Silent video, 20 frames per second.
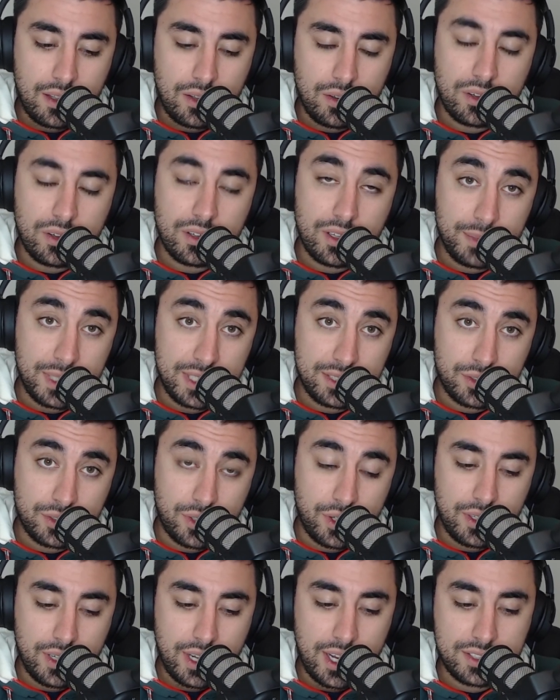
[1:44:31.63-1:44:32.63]

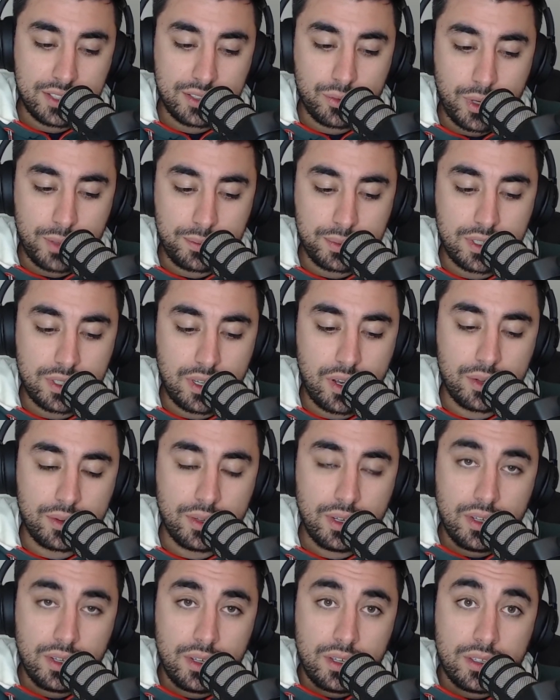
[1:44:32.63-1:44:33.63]
House of Reps going.
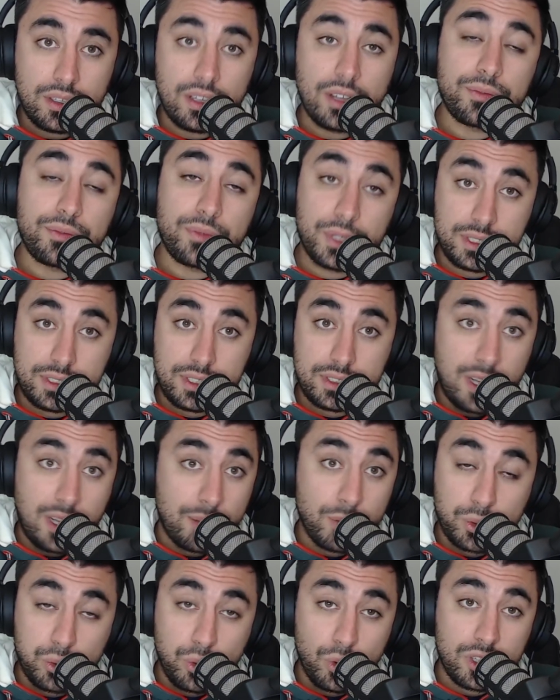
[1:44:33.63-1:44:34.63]
For instance,
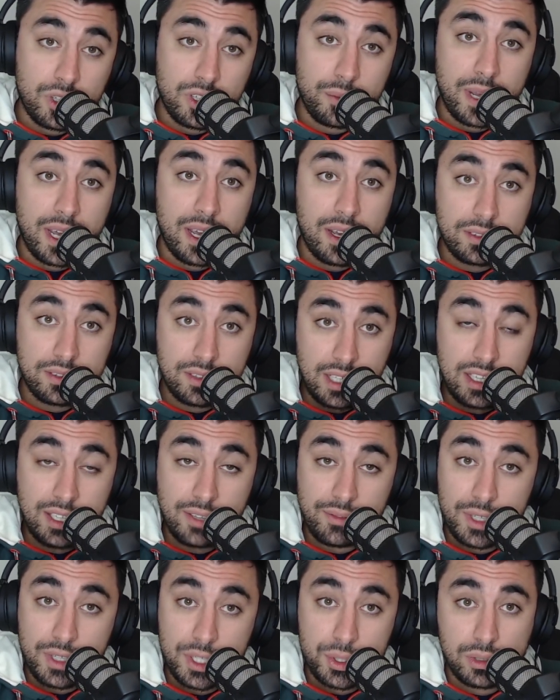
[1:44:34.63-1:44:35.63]
I'm not talking about the
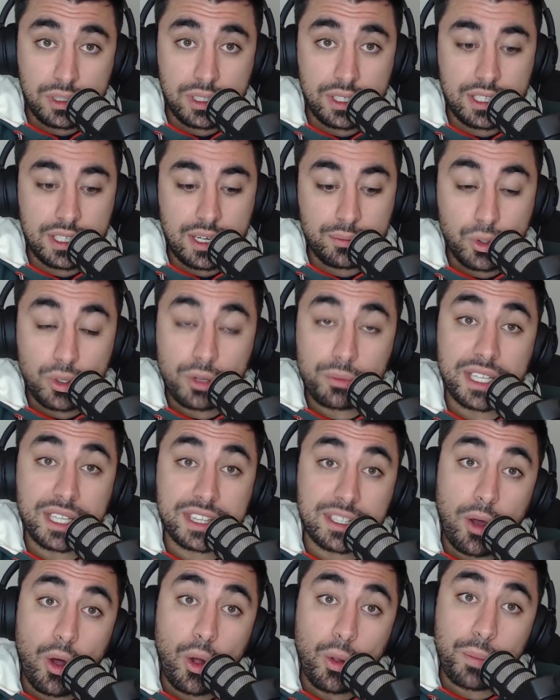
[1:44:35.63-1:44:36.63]
individual leader. I'm talking
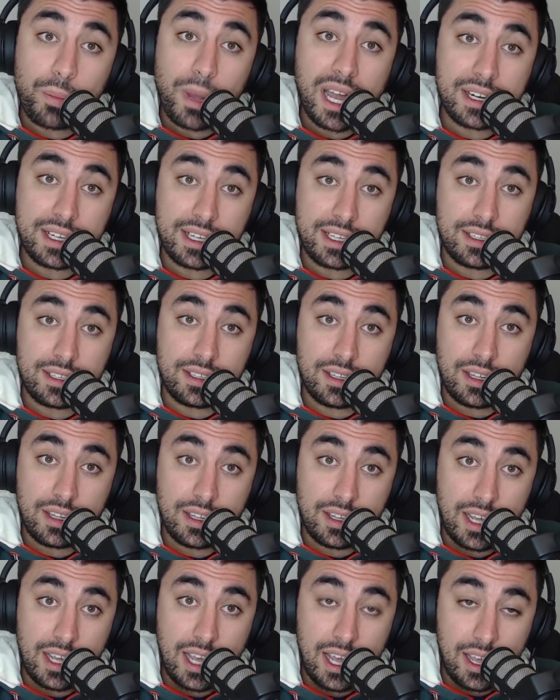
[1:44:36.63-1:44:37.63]
about the whole party
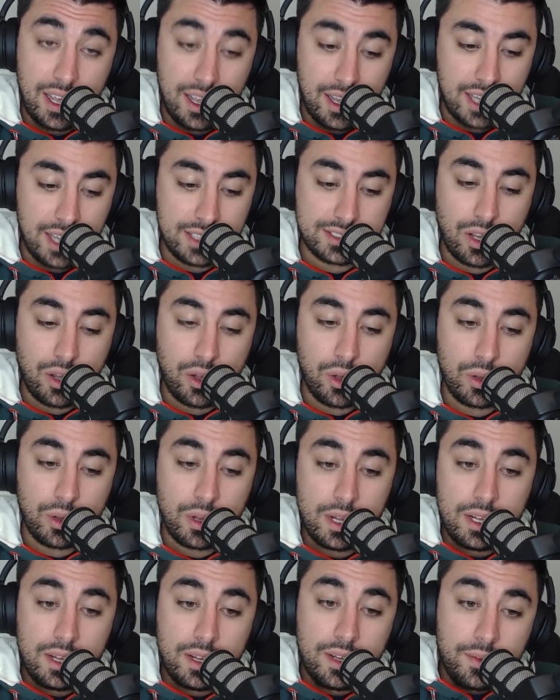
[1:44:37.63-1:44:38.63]
as a
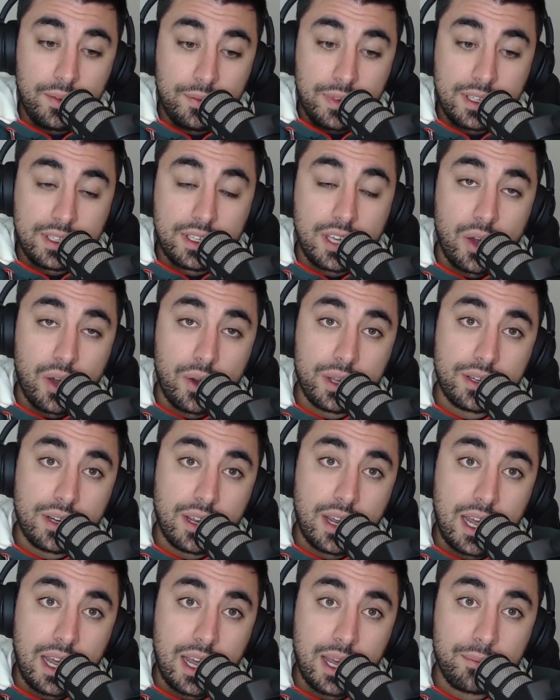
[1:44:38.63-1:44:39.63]
whole going.
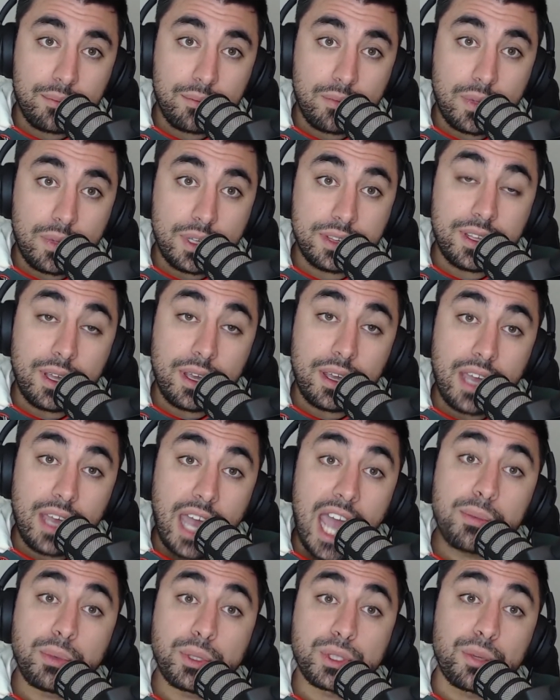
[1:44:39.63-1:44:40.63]
They're
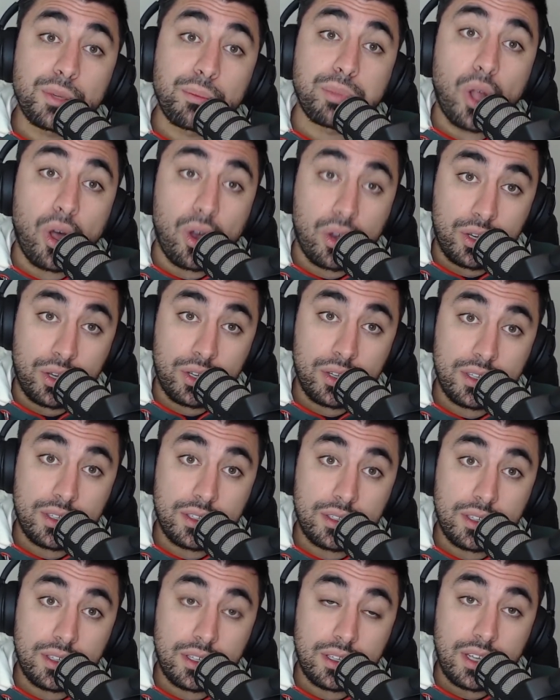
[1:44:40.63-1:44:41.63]
able to block
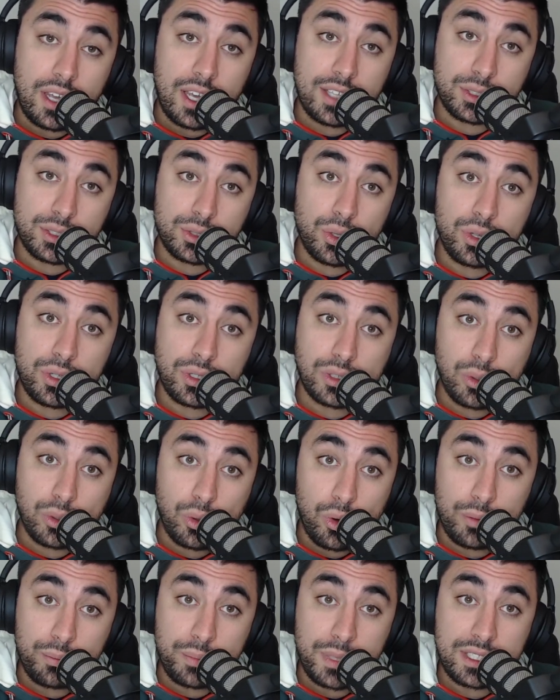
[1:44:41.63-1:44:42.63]
a certain
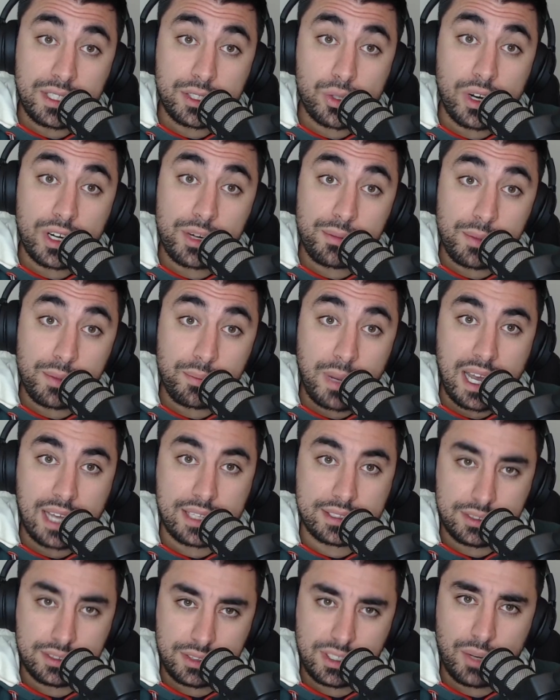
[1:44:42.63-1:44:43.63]
law trying to be
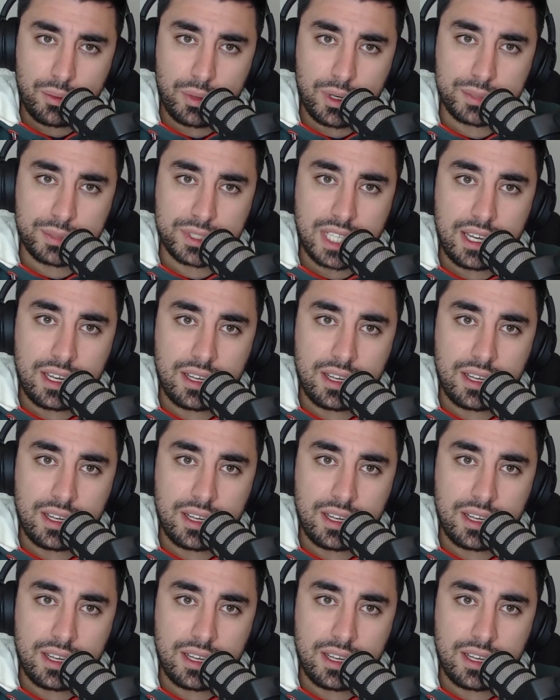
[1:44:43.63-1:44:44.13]
passed. Do you get what I'm saying?